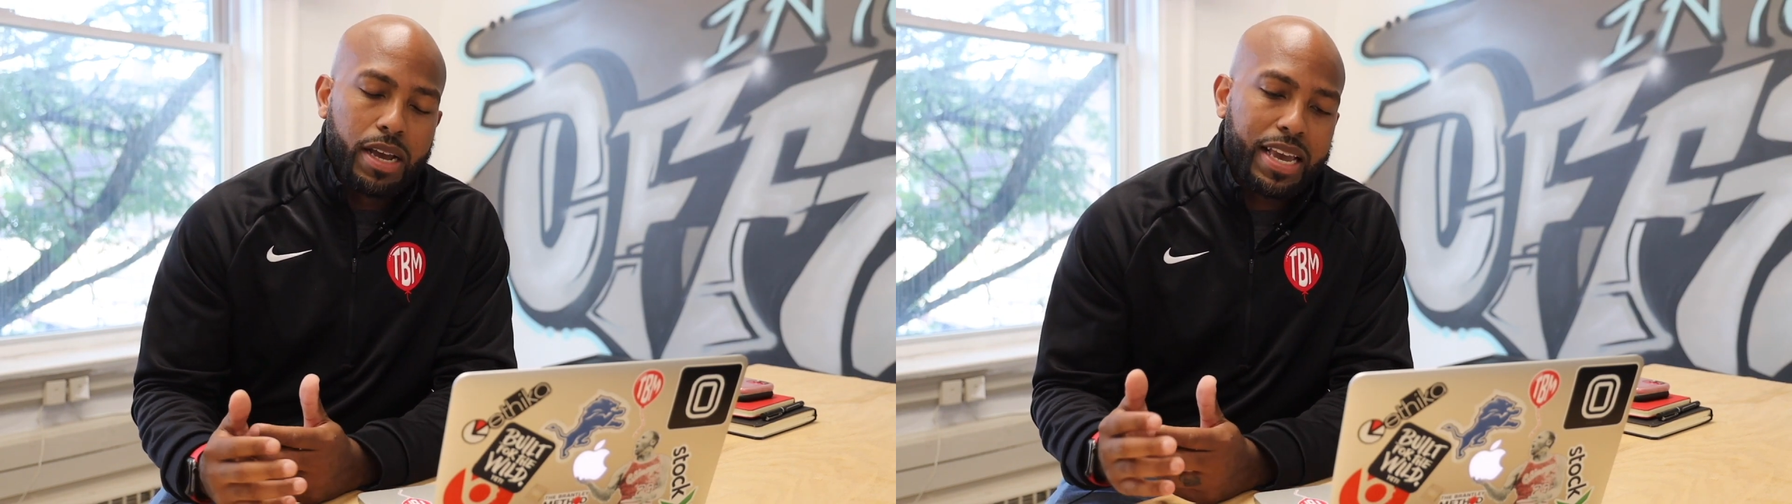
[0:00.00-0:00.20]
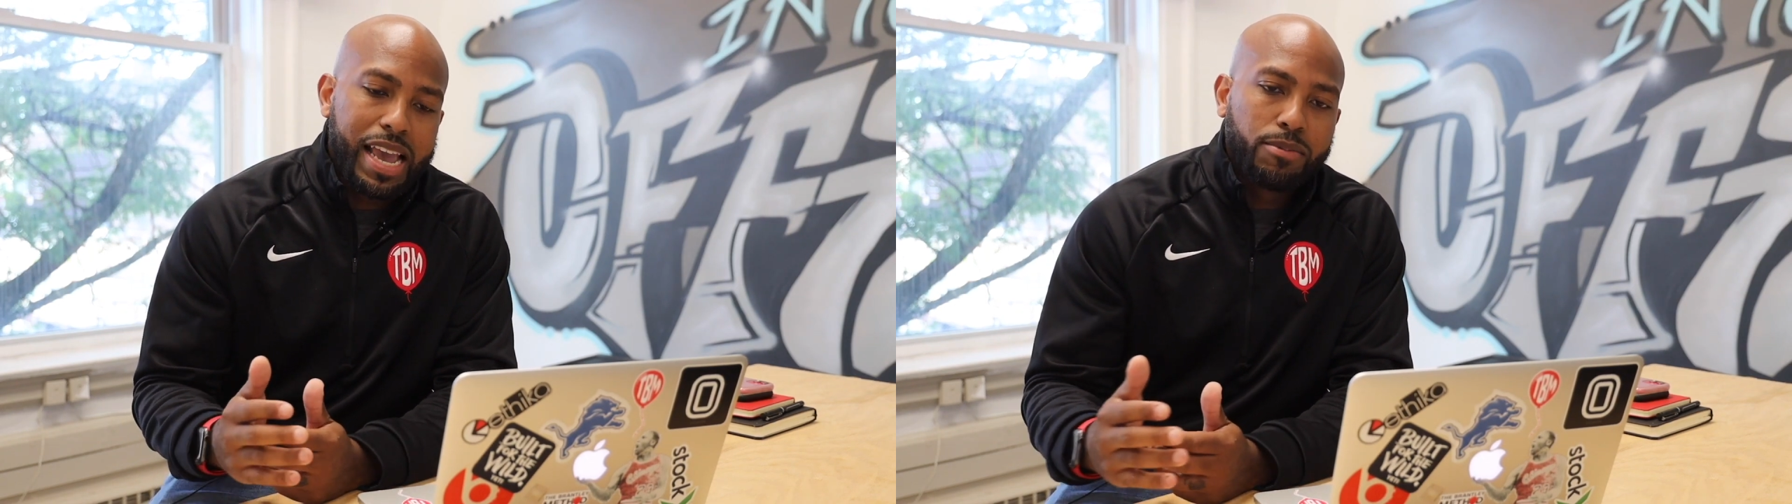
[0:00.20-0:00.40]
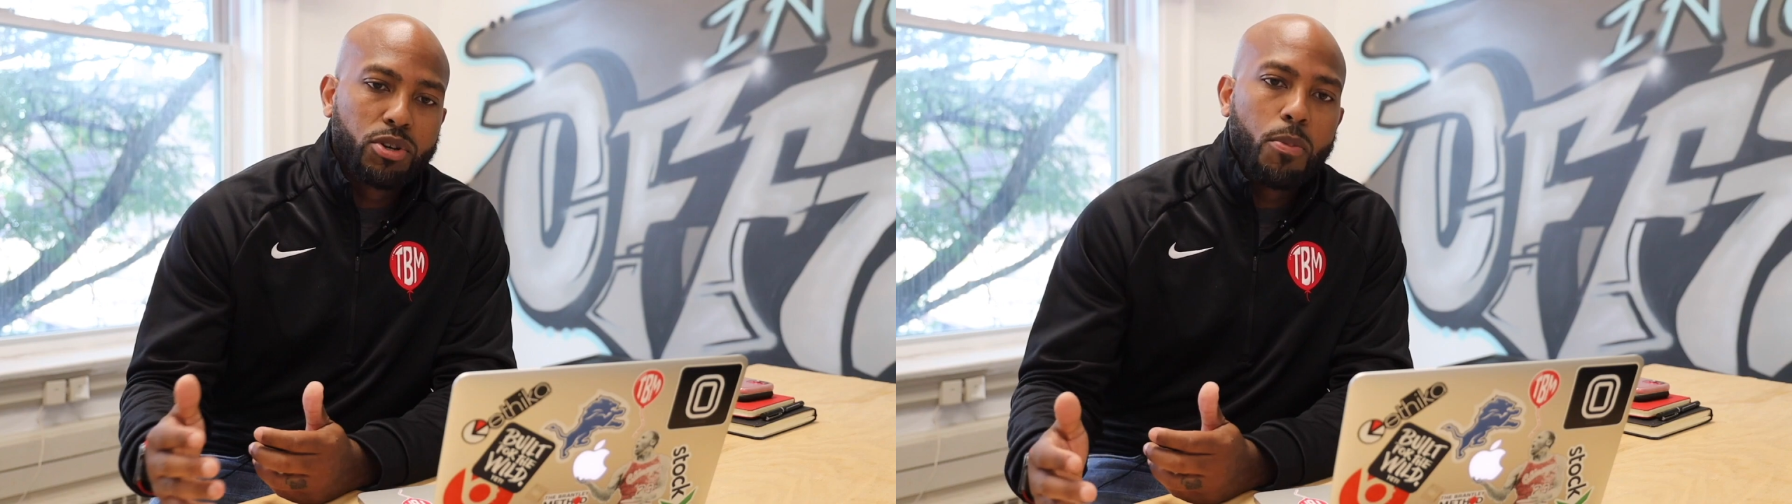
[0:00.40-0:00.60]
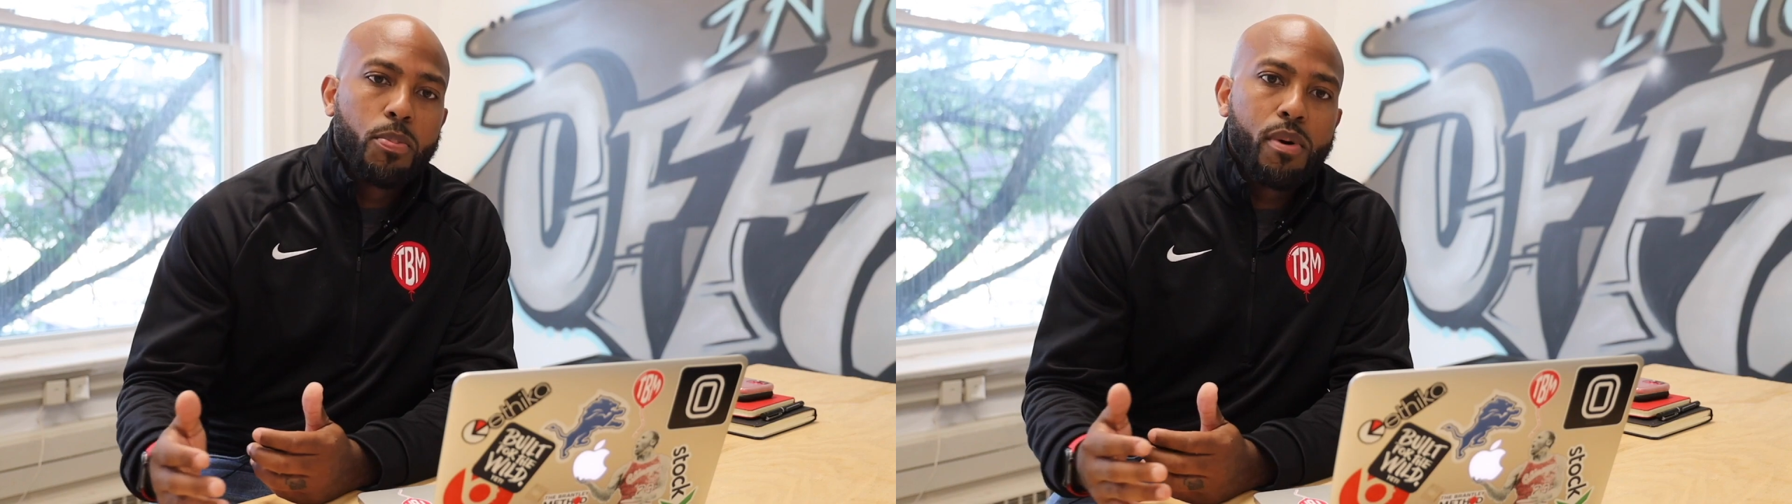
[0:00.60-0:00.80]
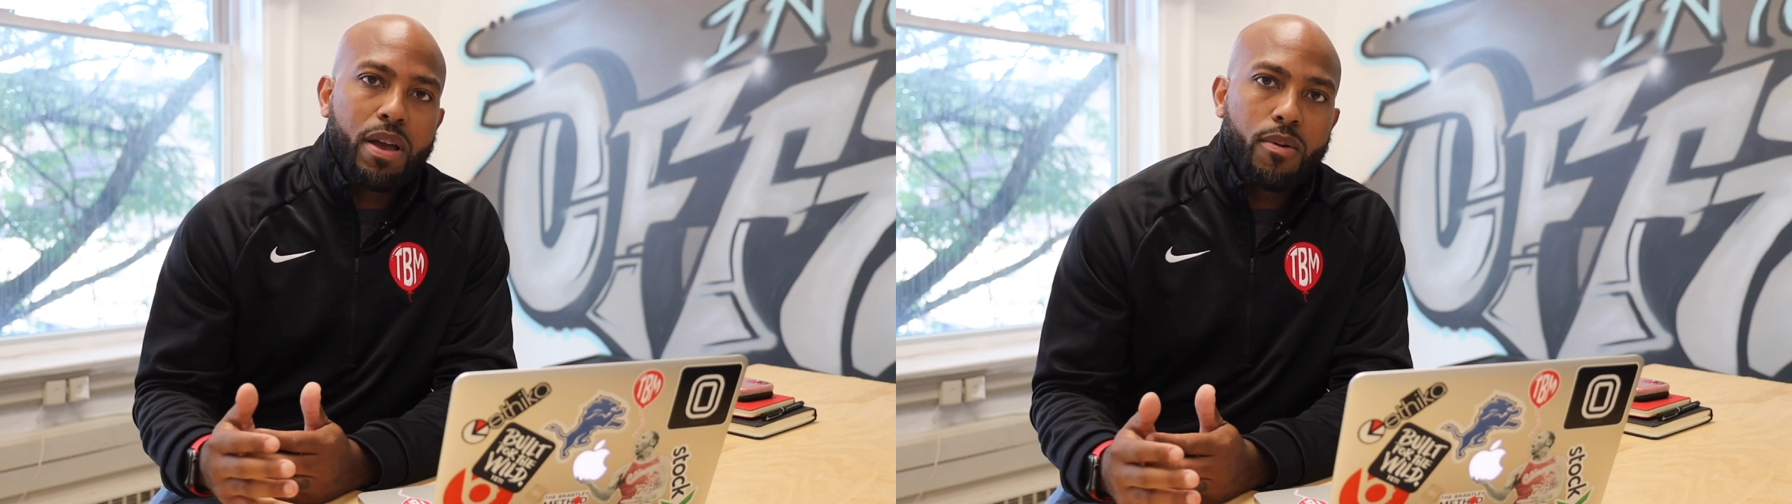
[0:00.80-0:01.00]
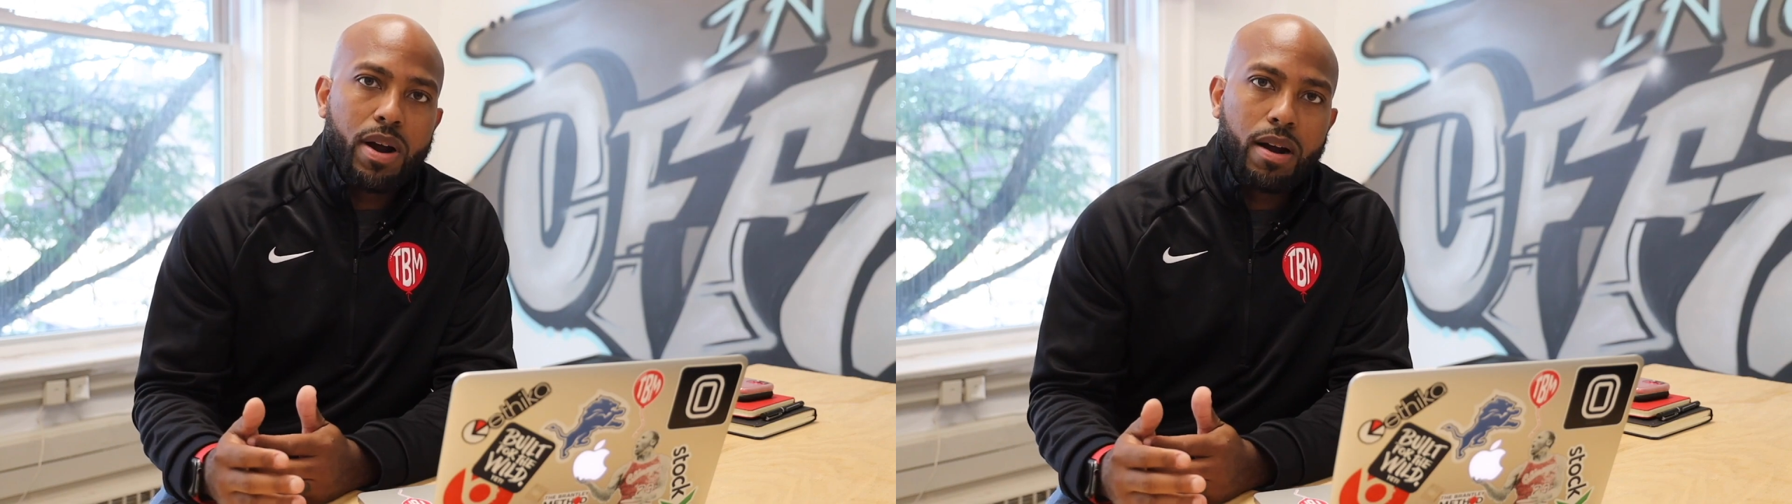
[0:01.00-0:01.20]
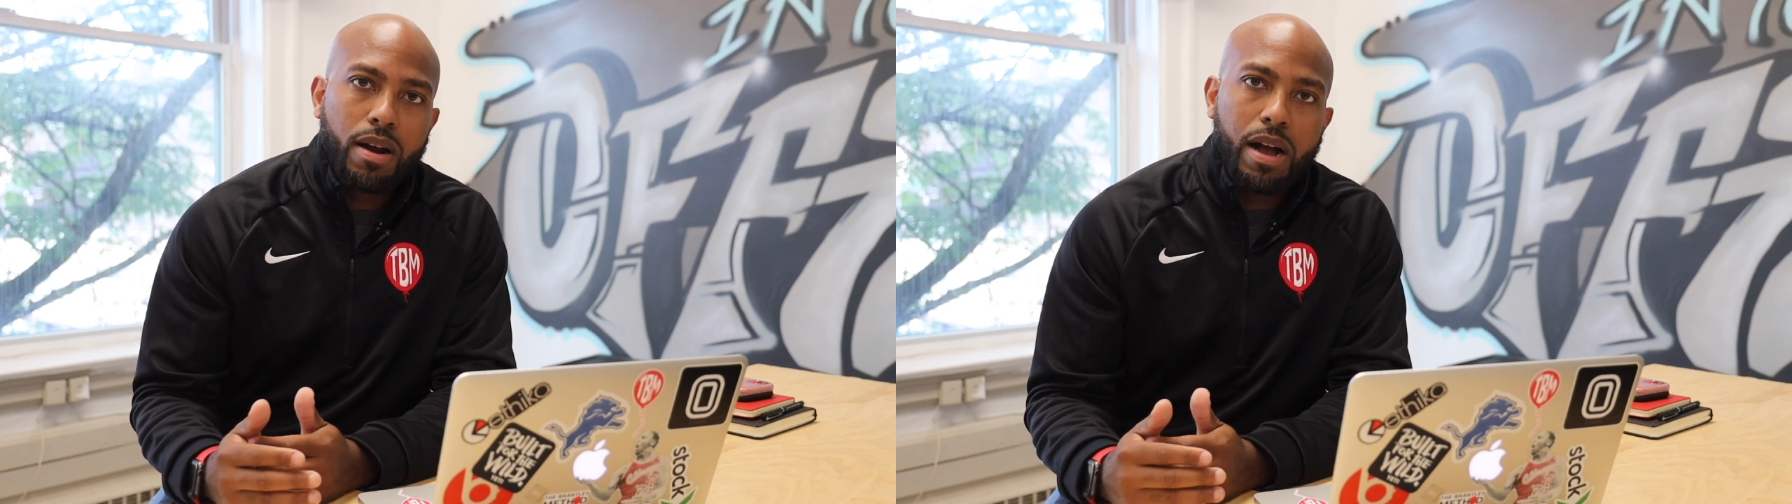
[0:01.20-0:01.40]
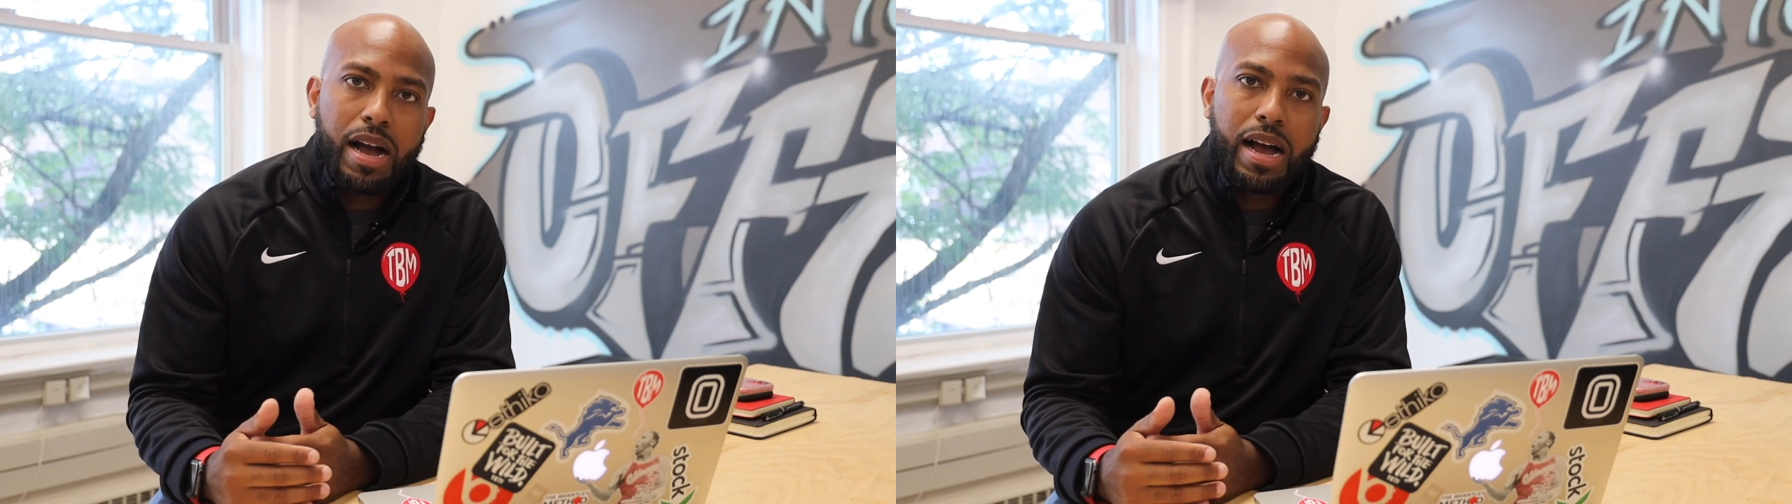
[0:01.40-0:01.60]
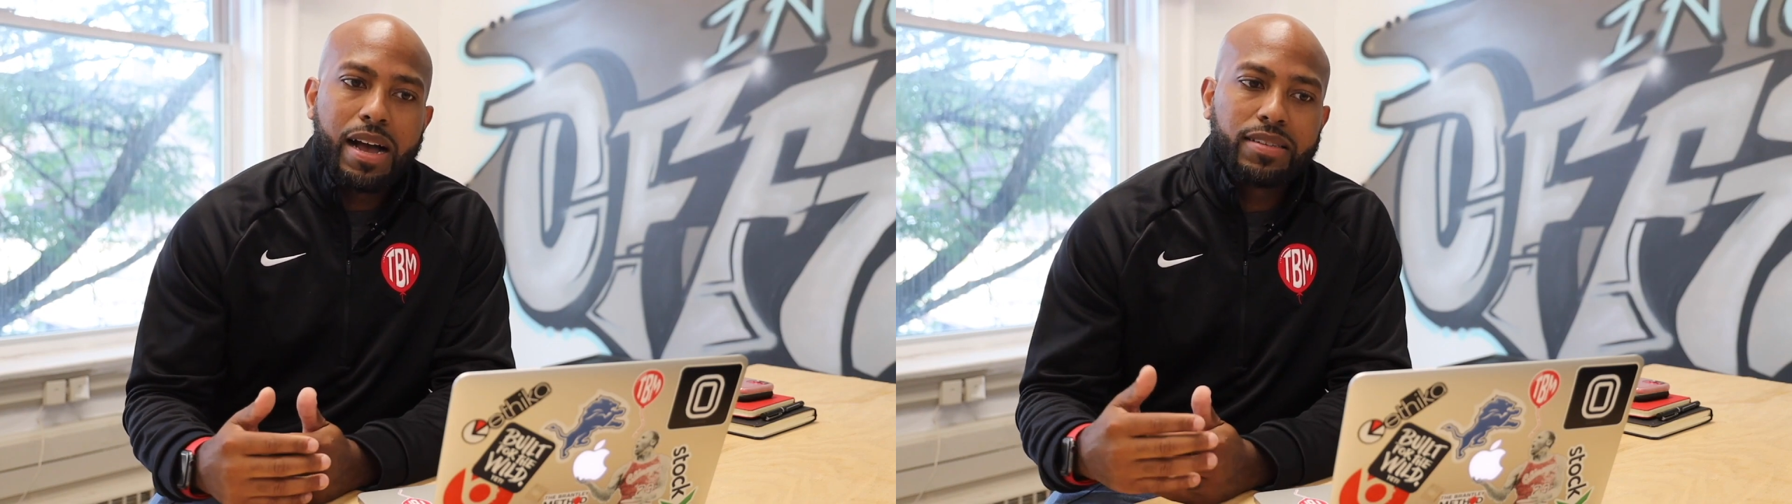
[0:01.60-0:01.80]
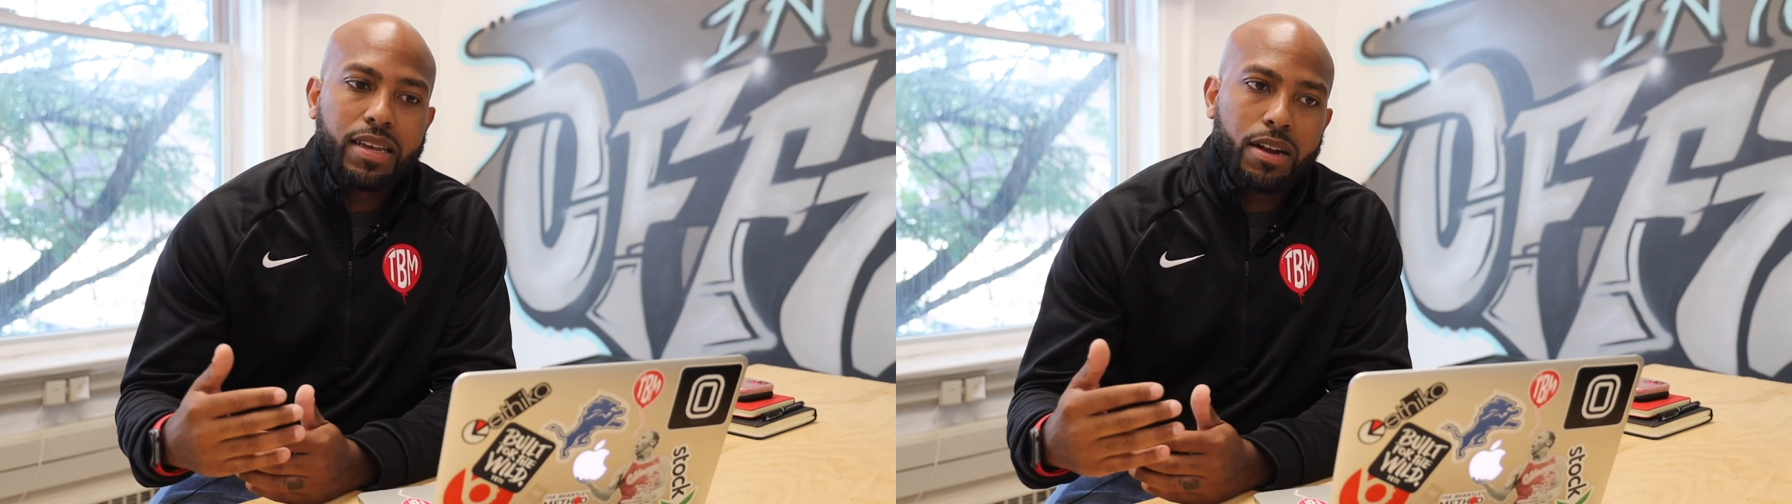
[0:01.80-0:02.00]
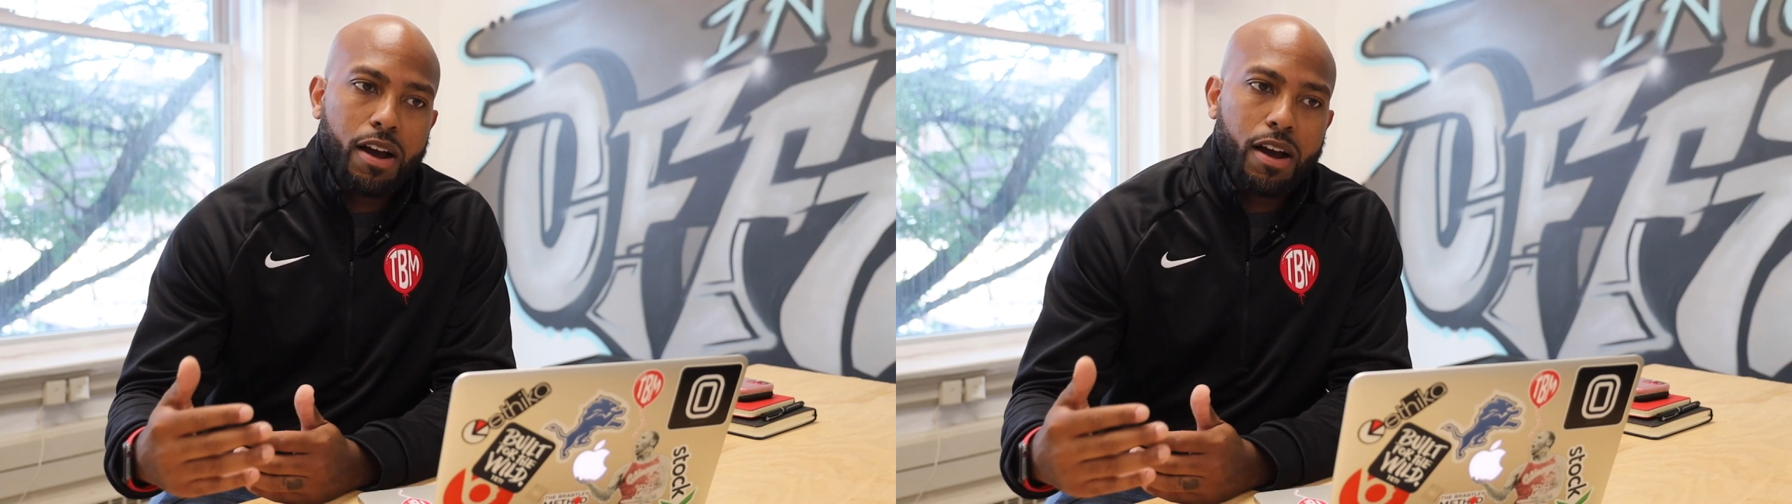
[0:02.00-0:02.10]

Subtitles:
it came to a point where I said,